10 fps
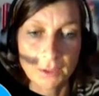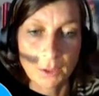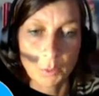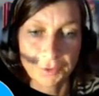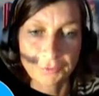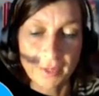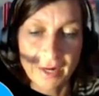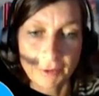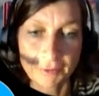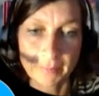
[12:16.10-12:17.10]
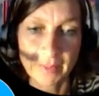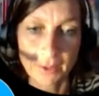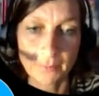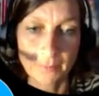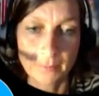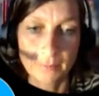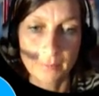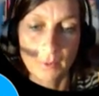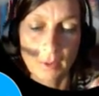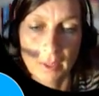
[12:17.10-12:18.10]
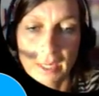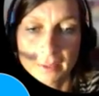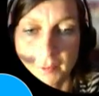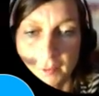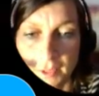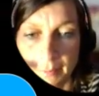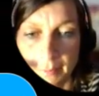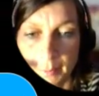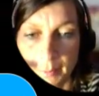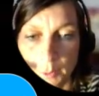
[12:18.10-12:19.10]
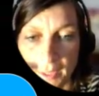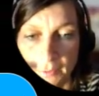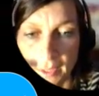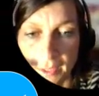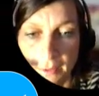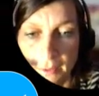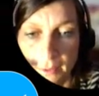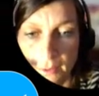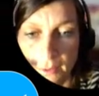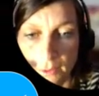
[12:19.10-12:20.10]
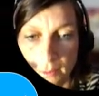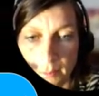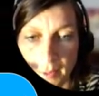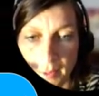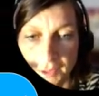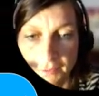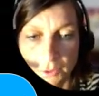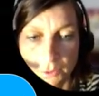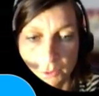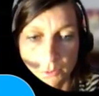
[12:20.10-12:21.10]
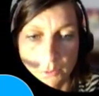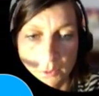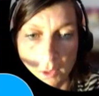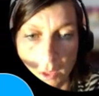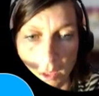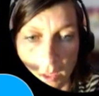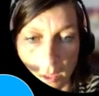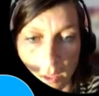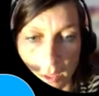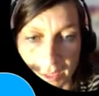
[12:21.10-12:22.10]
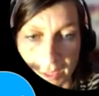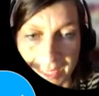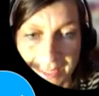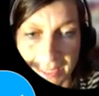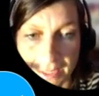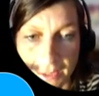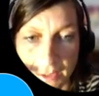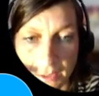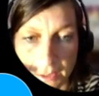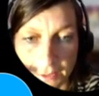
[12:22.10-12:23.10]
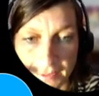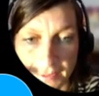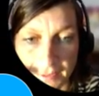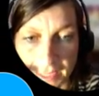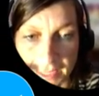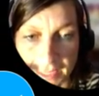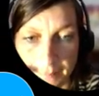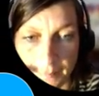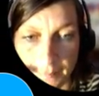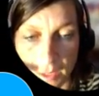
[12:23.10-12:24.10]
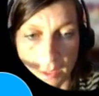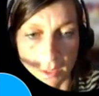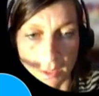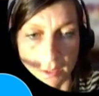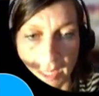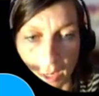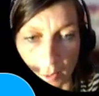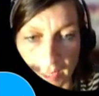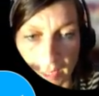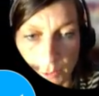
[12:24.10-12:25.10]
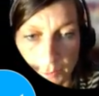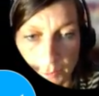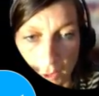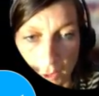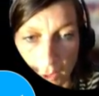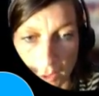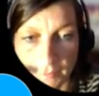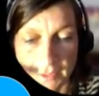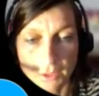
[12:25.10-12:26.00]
and go on forever from there. Okay? So it's going to be greater than +2 and less than infinity. Now, as you recall, we